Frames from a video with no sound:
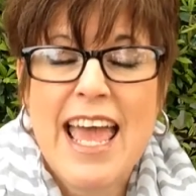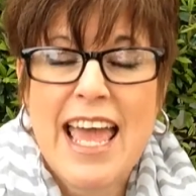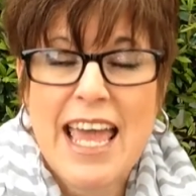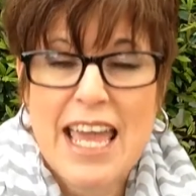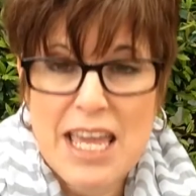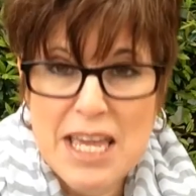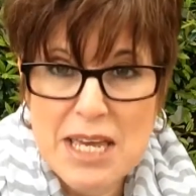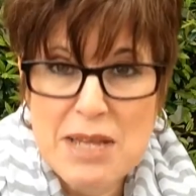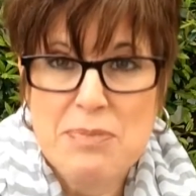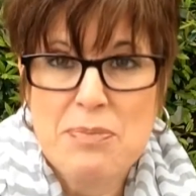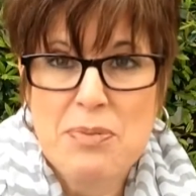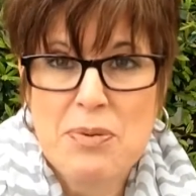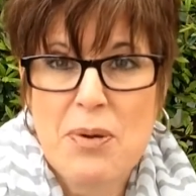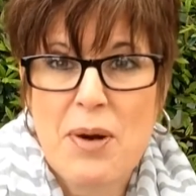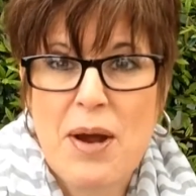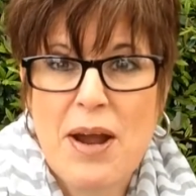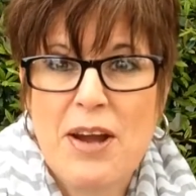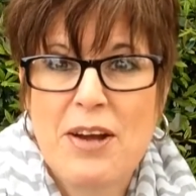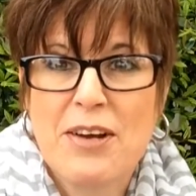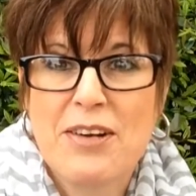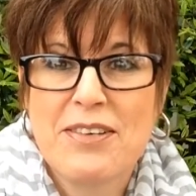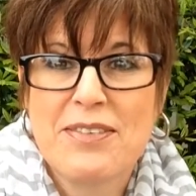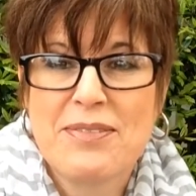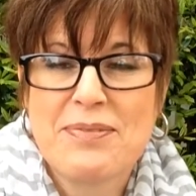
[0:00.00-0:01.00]
in
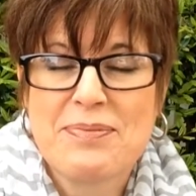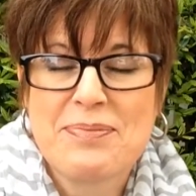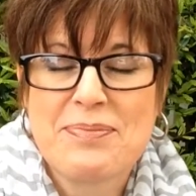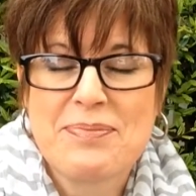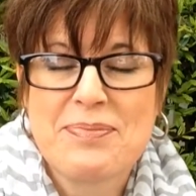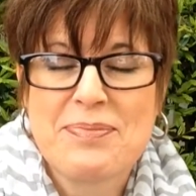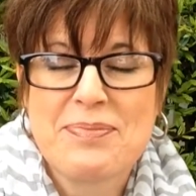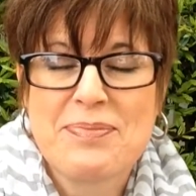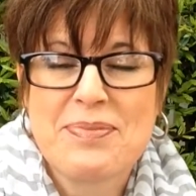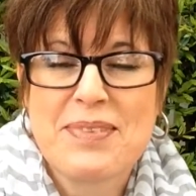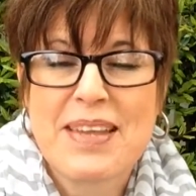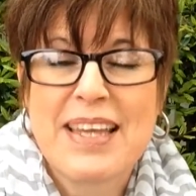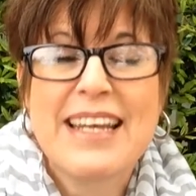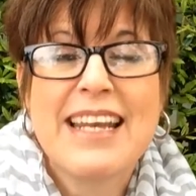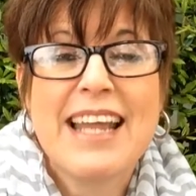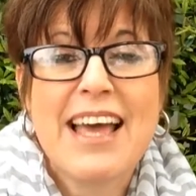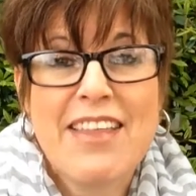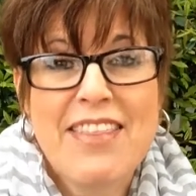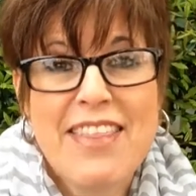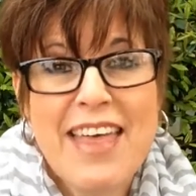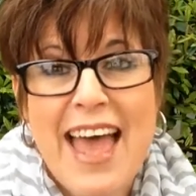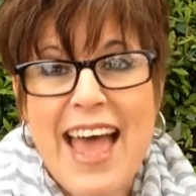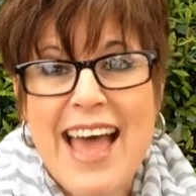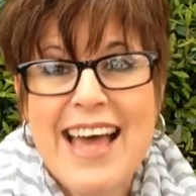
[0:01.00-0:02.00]
prayer. Now
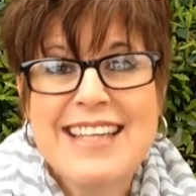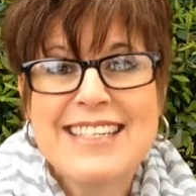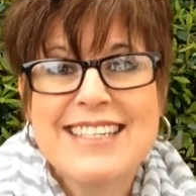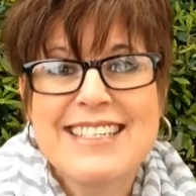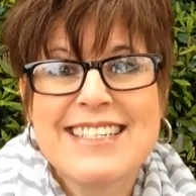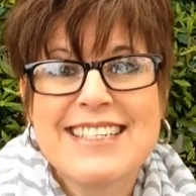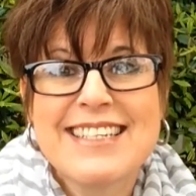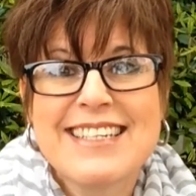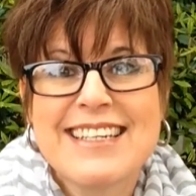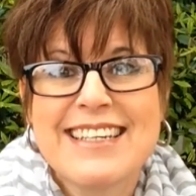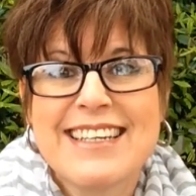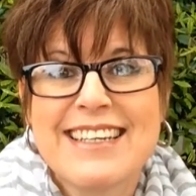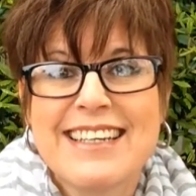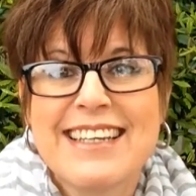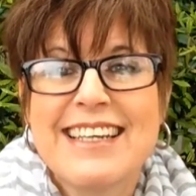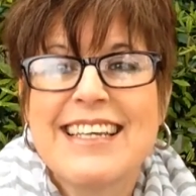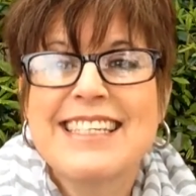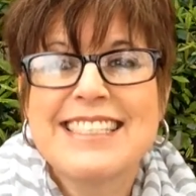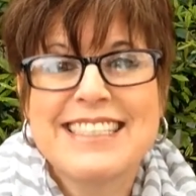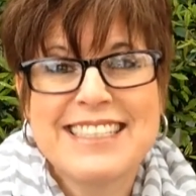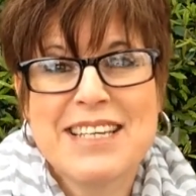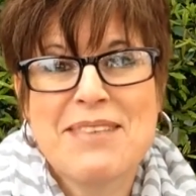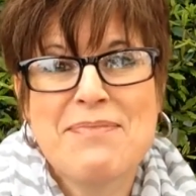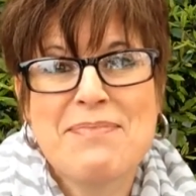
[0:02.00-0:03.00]
that
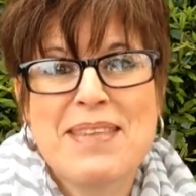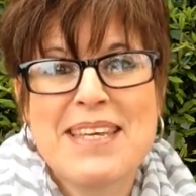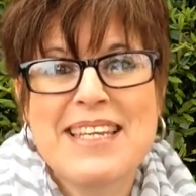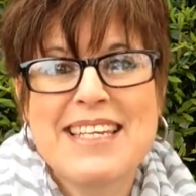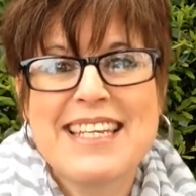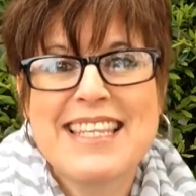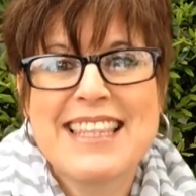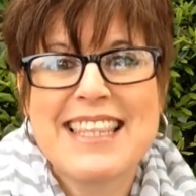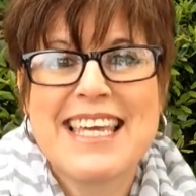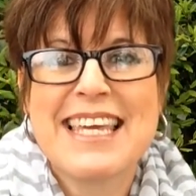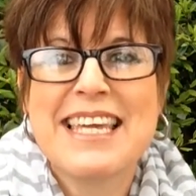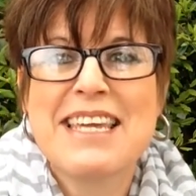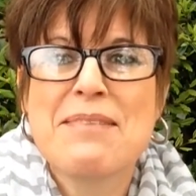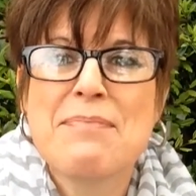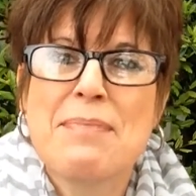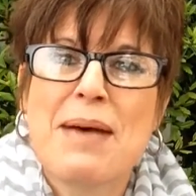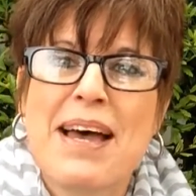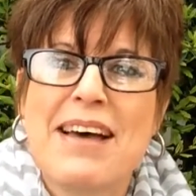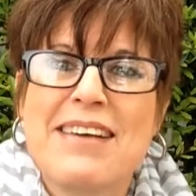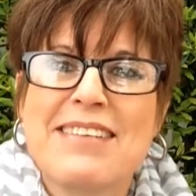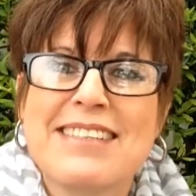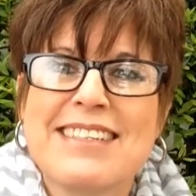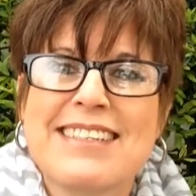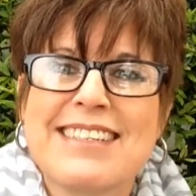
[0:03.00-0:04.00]
is something to think
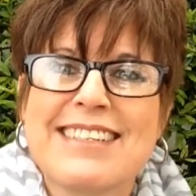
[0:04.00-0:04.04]
about.